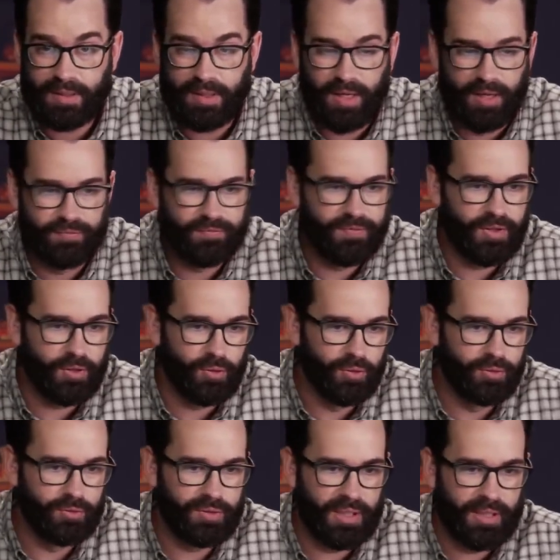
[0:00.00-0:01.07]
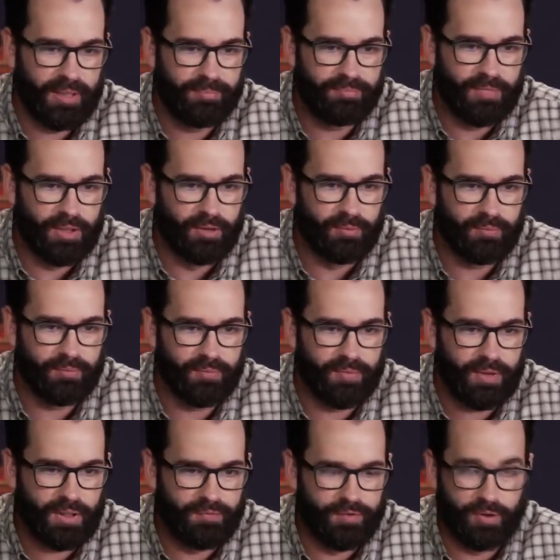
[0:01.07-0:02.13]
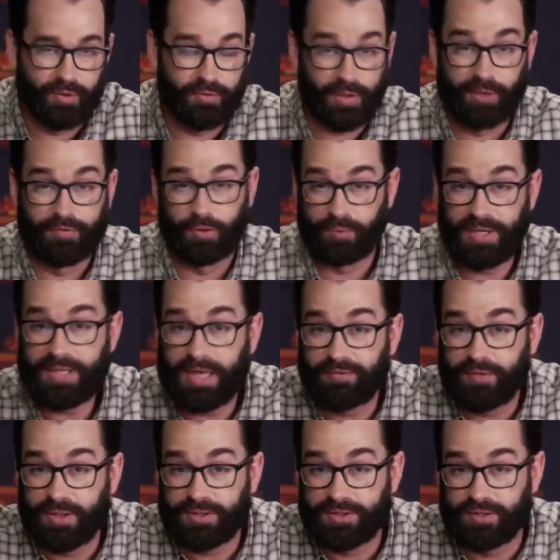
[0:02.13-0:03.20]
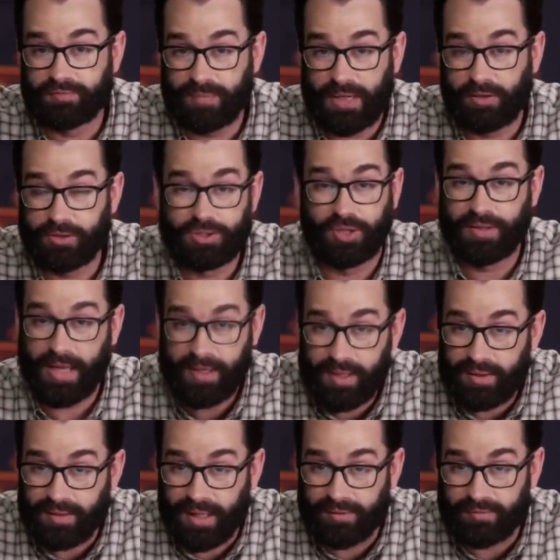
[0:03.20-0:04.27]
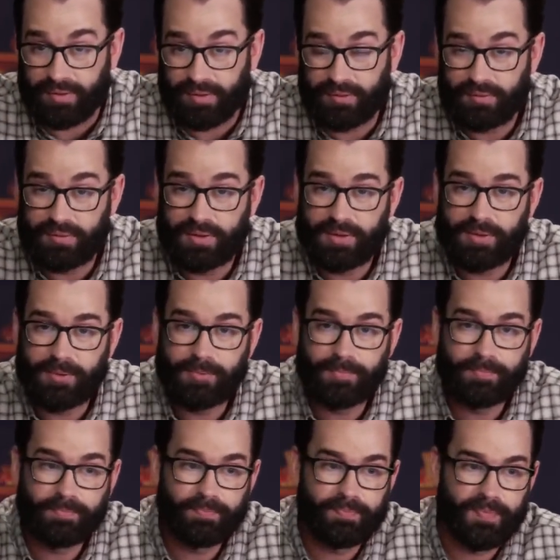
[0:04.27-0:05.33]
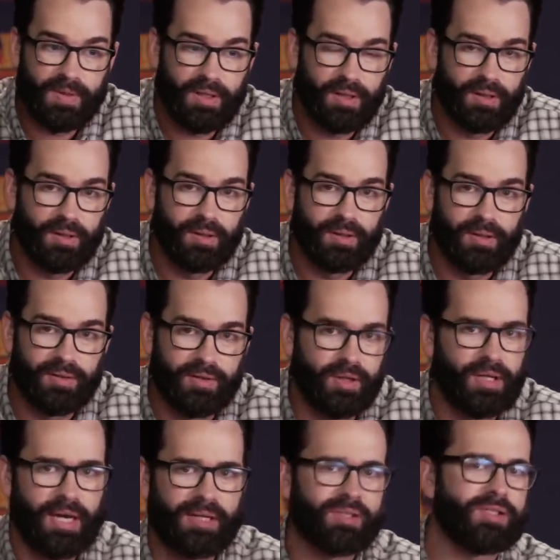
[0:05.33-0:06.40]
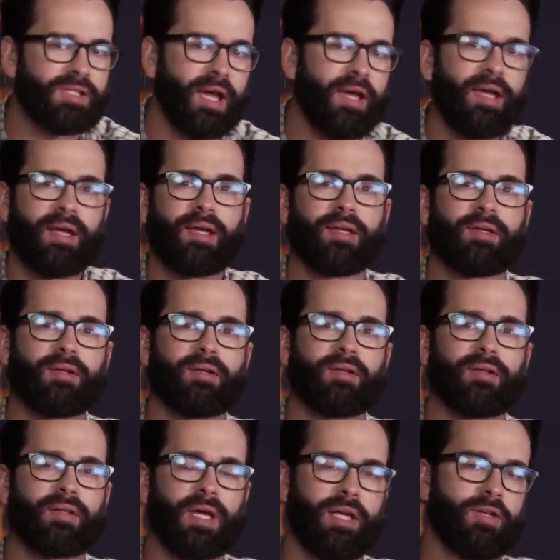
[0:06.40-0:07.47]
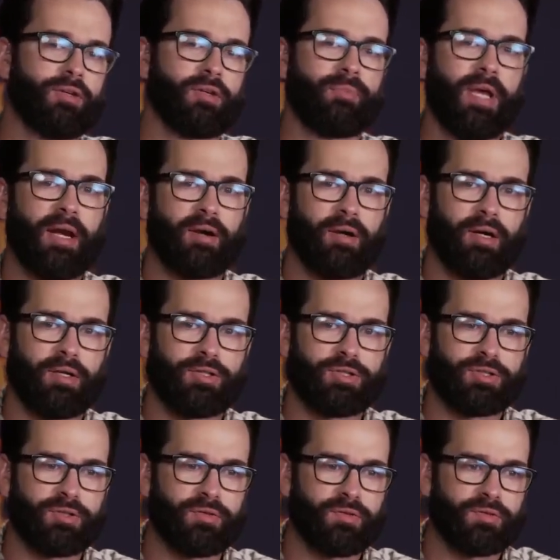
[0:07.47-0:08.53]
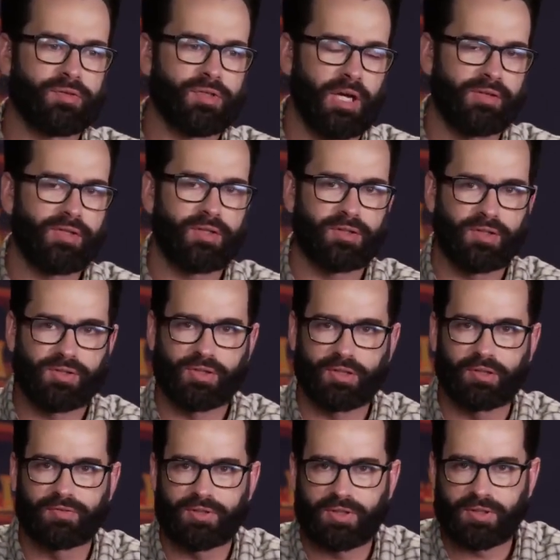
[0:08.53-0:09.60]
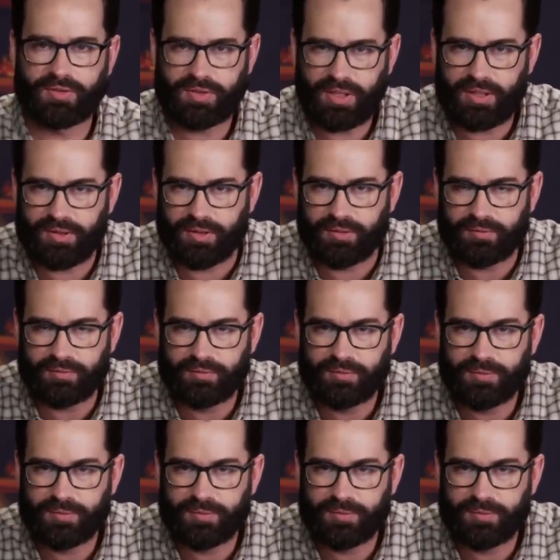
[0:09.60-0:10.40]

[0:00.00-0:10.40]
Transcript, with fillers: of the whole, uh, you know, of the of the redefinition of marriage on any level, they're not saying that your marriage doesn't deserve to continue.